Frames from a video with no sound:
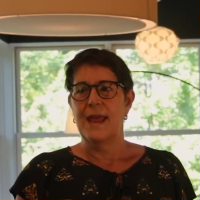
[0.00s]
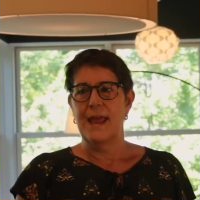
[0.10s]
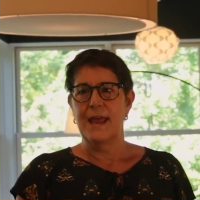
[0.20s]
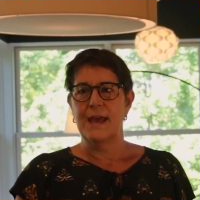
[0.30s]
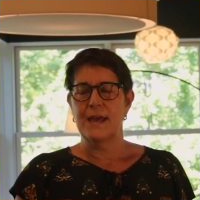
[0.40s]

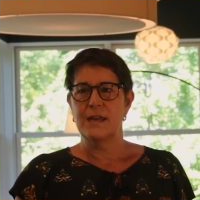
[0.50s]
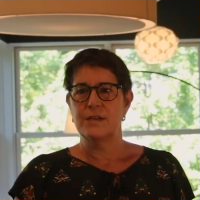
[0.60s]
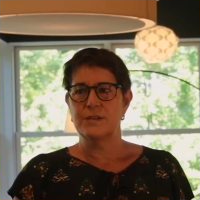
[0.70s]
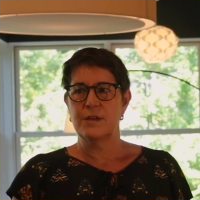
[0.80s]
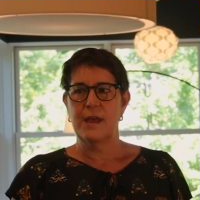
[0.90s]

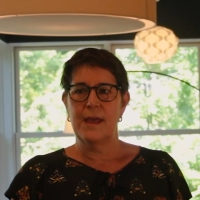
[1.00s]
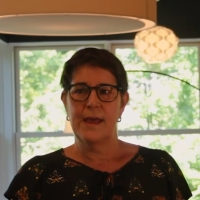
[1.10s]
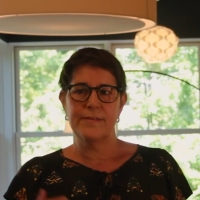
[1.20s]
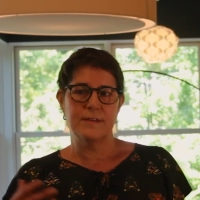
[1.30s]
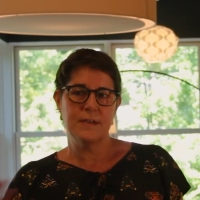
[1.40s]
And
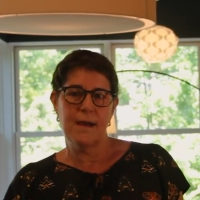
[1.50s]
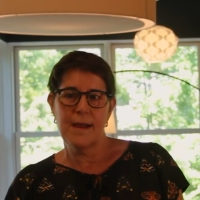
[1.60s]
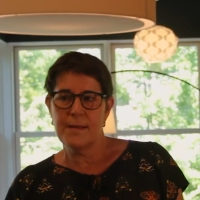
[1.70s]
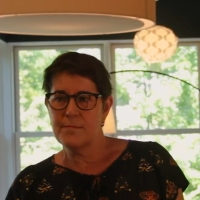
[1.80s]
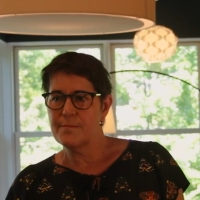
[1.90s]
at the
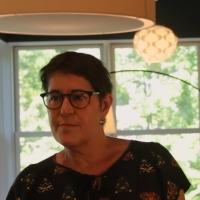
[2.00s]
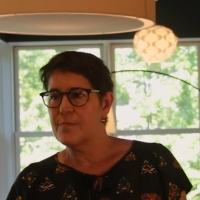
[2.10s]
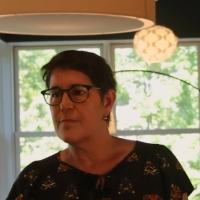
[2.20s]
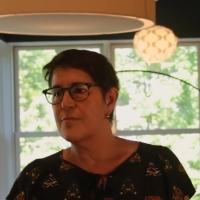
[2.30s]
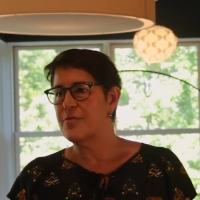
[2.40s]
time,
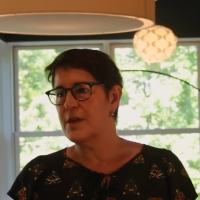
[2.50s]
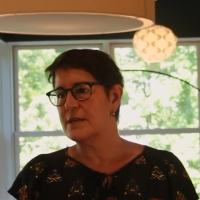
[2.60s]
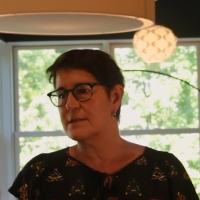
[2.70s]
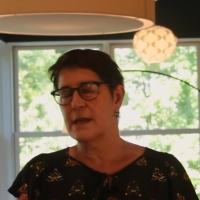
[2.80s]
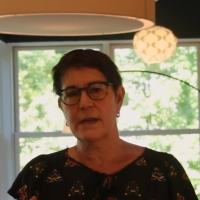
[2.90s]

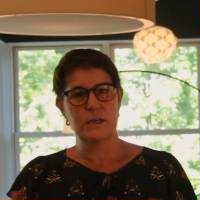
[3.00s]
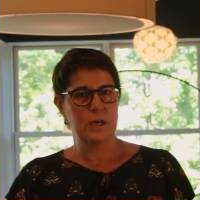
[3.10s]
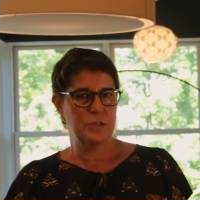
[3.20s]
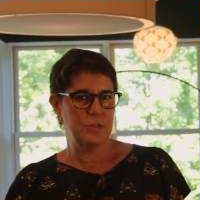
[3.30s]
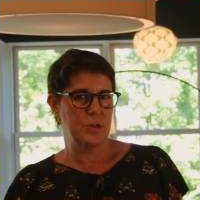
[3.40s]
things like
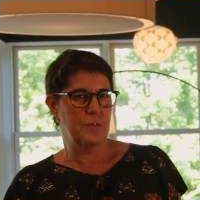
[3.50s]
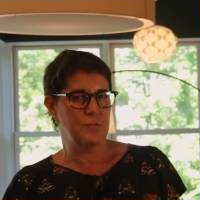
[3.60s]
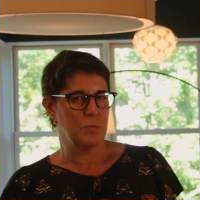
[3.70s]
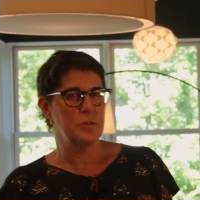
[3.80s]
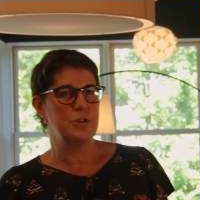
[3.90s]
induction
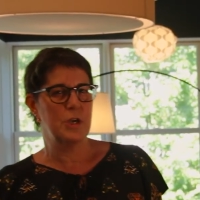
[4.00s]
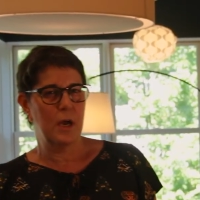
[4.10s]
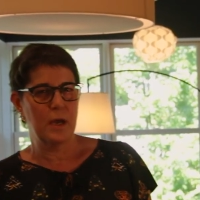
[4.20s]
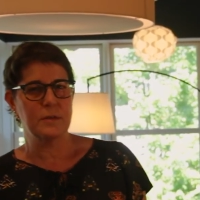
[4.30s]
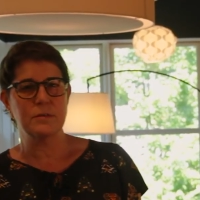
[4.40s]
stoves were
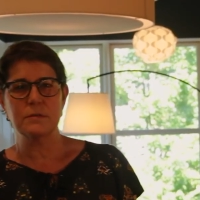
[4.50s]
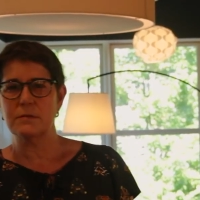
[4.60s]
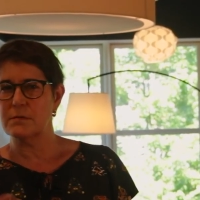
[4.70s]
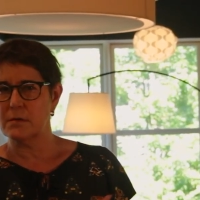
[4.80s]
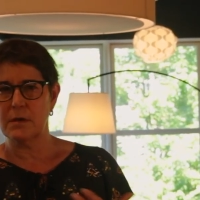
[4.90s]

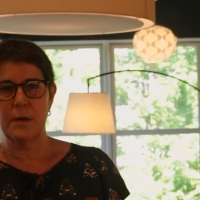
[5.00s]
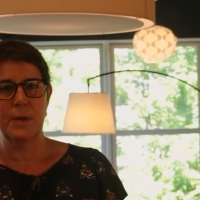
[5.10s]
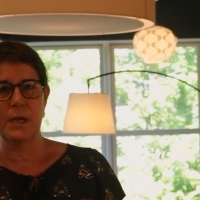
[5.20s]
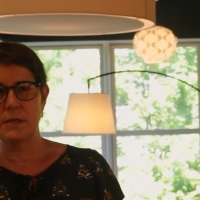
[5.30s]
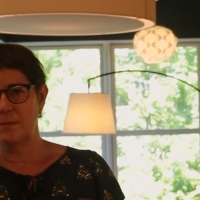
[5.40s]
just
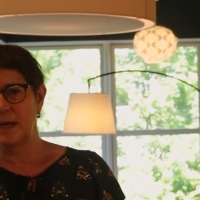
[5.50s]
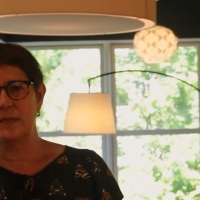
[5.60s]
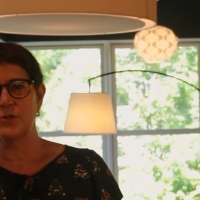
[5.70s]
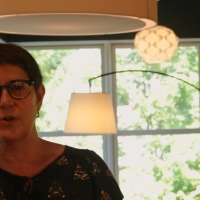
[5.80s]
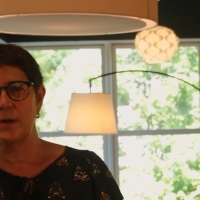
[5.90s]
coming into the
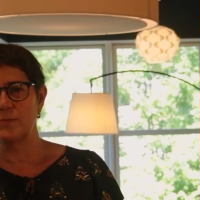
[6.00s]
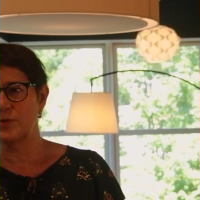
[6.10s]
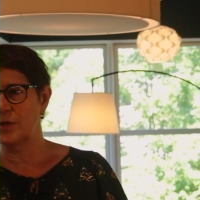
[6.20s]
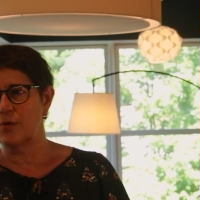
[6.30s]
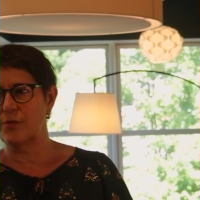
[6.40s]
mainstream,
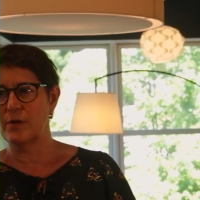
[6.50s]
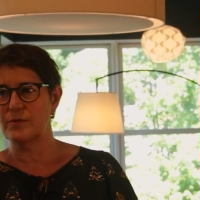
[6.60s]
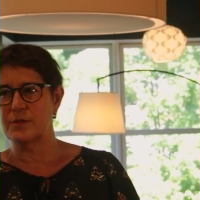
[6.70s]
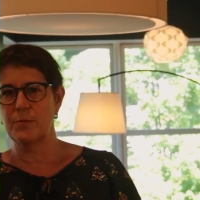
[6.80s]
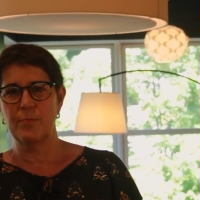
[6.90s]
so
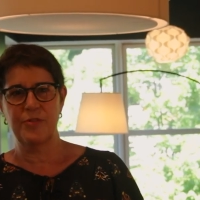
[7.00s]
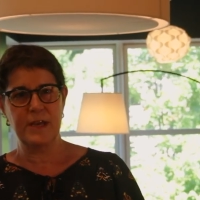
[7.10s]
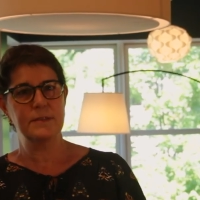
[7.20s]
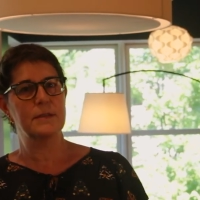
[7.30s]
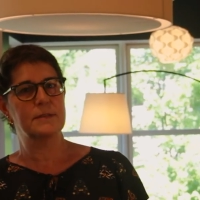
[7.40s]
there's some
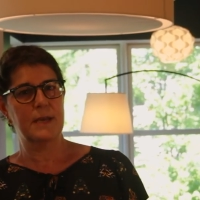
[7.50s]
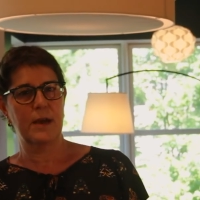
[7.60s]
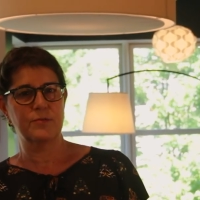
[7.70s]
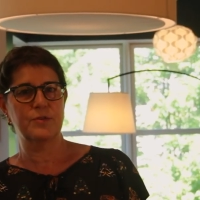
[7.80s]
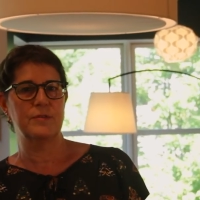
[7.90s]
things in this
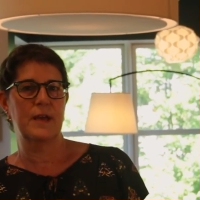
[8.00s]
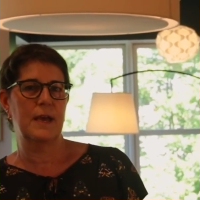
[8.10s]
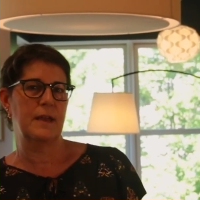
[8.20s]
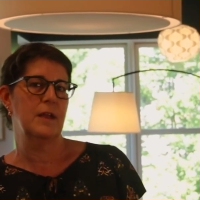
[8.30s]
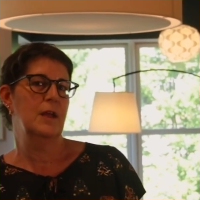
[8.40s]
house
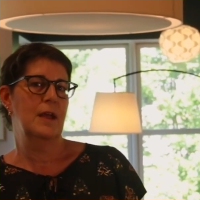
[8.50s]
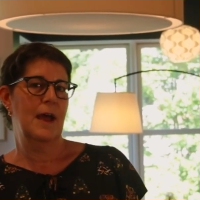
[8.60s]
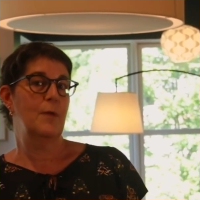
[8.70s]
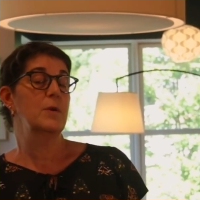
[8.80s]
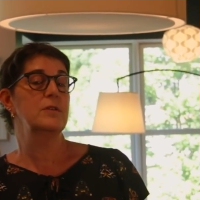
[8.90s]
that
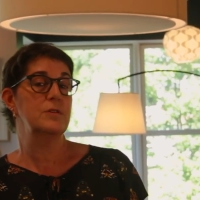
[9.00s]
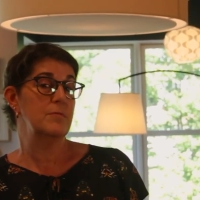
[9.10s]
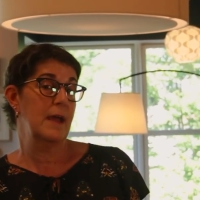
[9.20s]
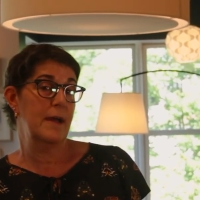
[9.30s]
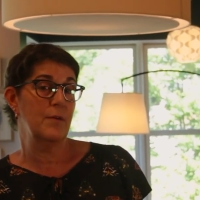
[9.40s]
I wouldn't do
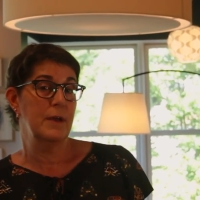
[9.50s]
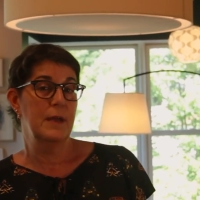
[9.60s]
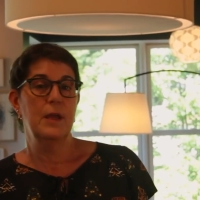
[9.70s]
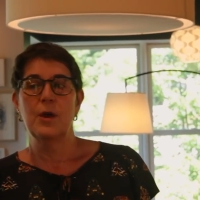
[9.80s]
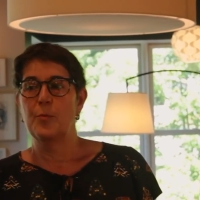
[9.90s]
now,
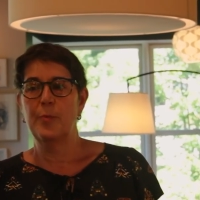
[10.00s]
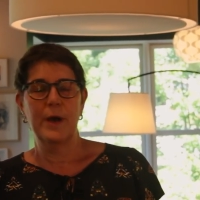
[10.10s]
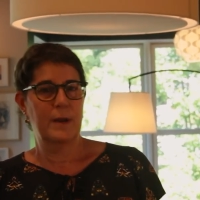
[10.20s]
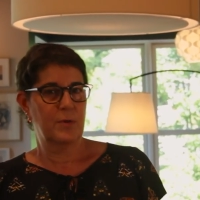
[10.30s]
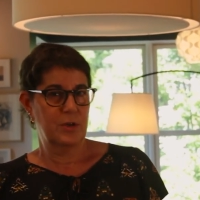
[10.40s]

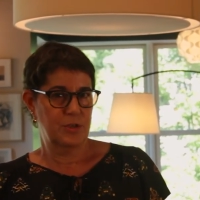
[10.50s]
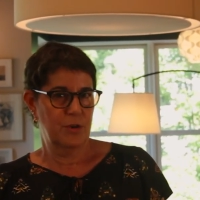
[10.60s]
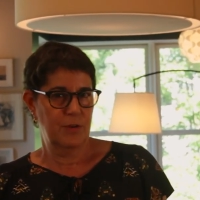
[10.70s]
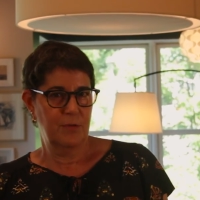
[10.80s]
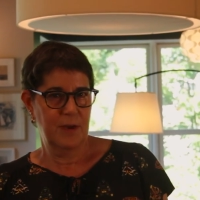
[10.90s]
but I'm going to
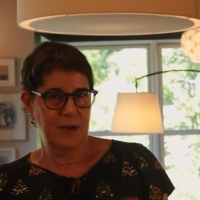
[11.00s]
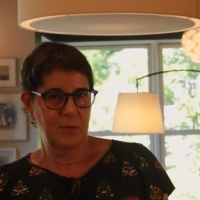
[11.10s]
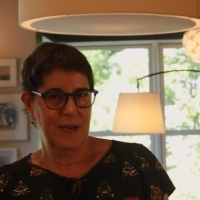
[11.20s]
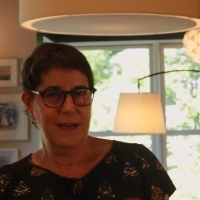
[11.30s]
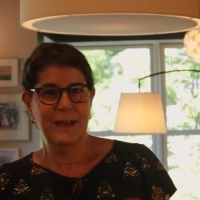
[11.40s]
show you
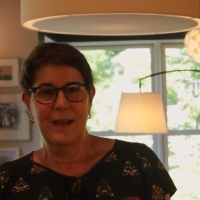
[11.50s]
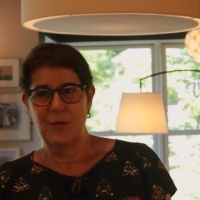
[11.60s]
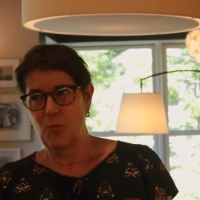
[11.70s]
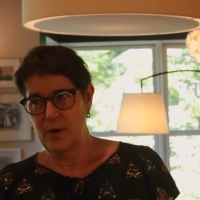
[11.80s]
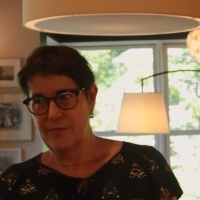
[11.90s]
anyway,
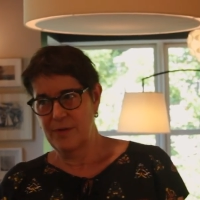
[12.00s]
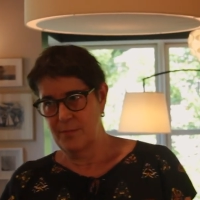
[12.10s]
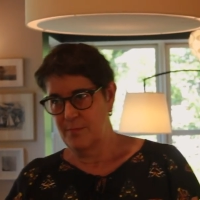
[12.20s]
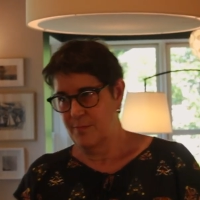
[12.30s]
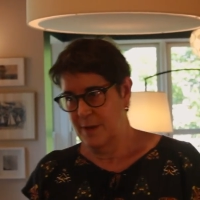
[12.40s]
one of
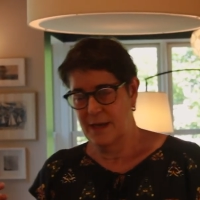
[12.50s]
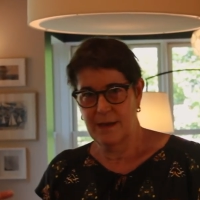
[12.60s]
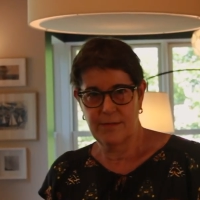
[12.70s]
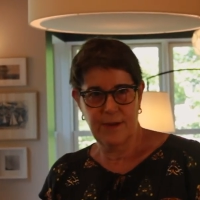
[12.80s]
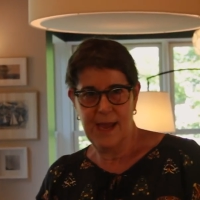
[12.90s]
them
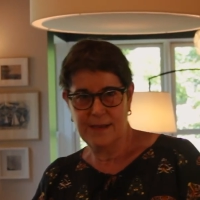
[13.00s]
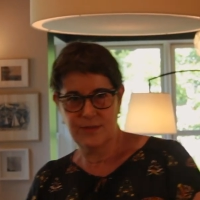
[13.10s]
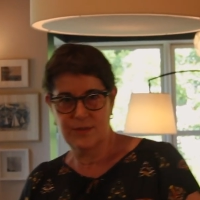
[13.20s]
being the gas